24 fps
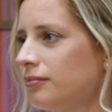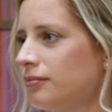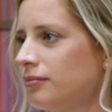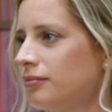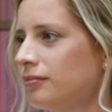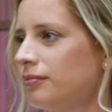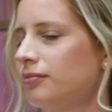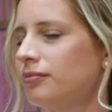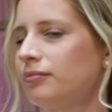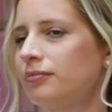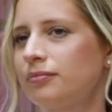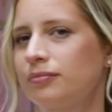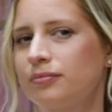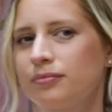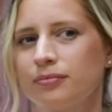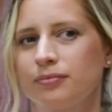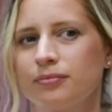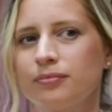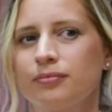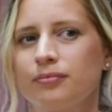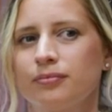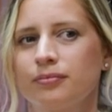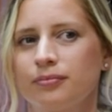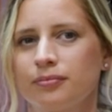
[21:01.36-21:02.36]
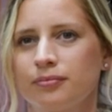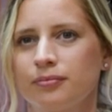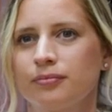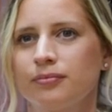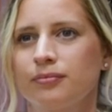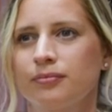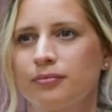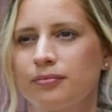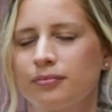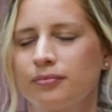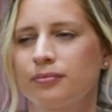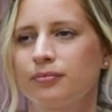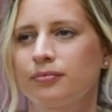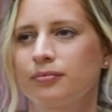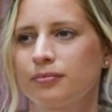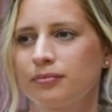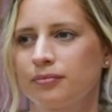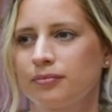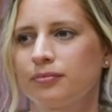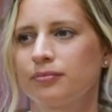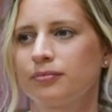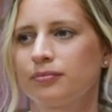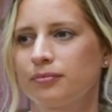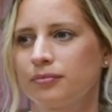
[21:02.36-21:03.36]

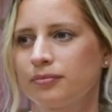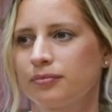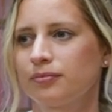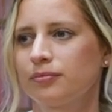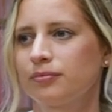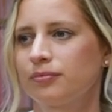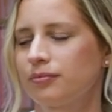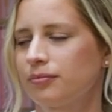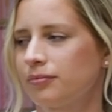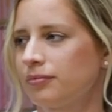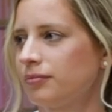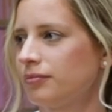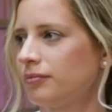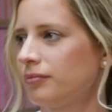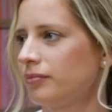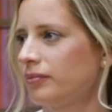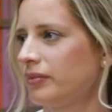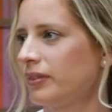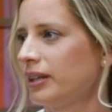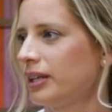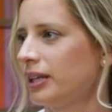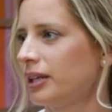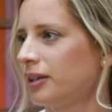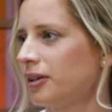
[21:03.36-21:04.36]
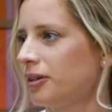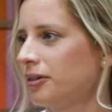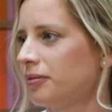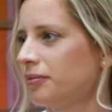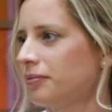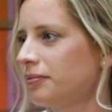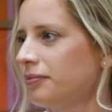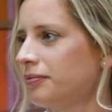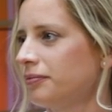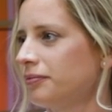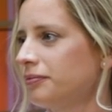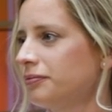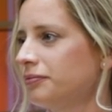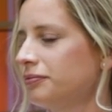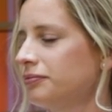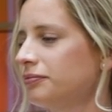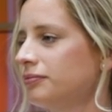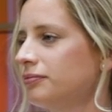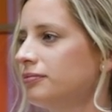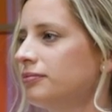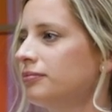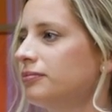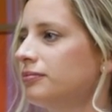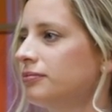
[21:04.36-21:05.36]

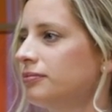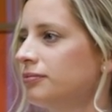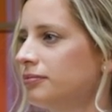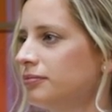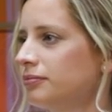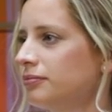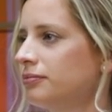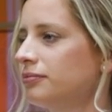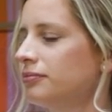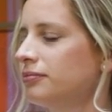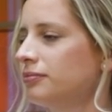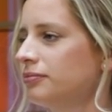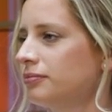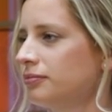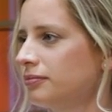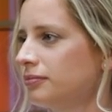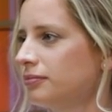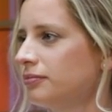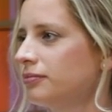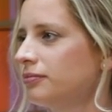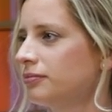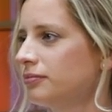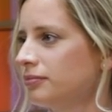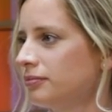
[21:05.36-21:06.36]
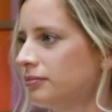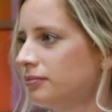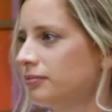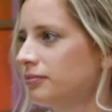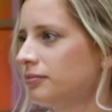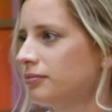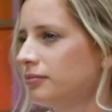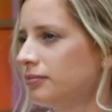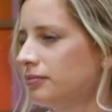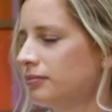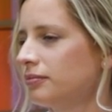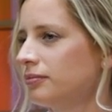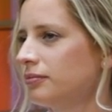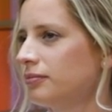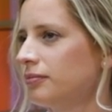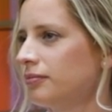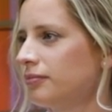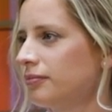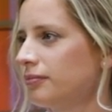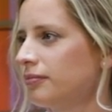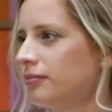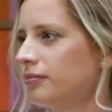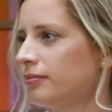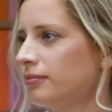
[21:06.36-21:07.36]

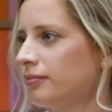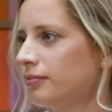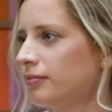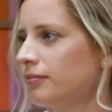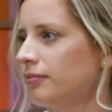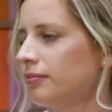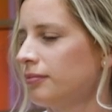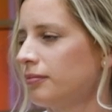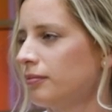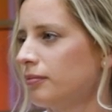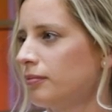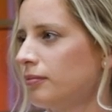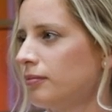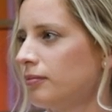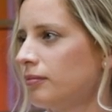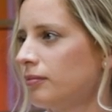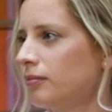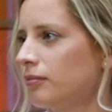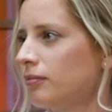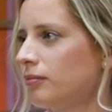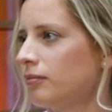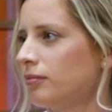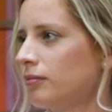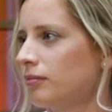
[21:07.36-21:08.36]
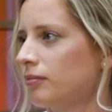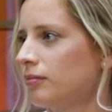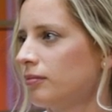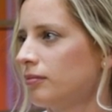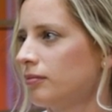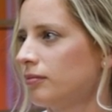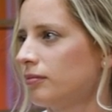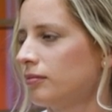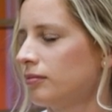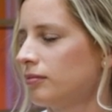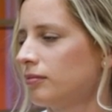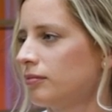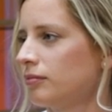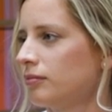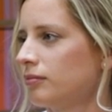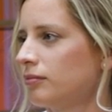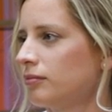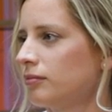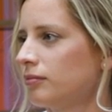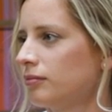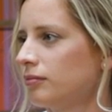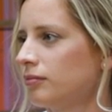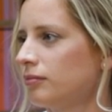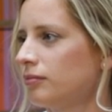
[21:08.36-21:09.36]

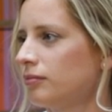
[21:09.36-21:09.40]
The person shown says nothing.